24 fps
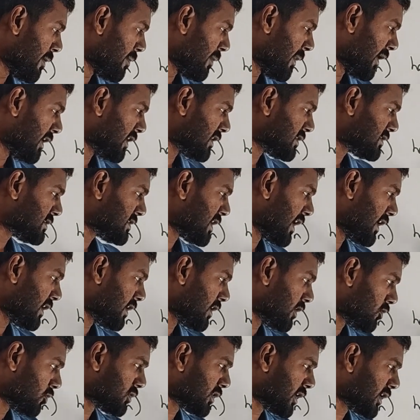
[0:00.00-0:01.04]
A minus Z,
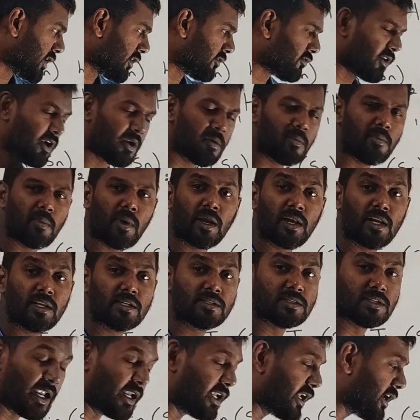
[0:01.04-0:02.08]
235
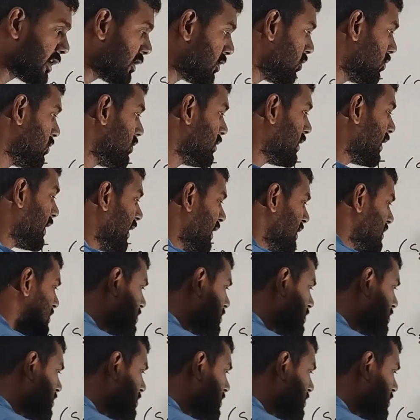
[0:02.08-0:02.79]
minus 92, that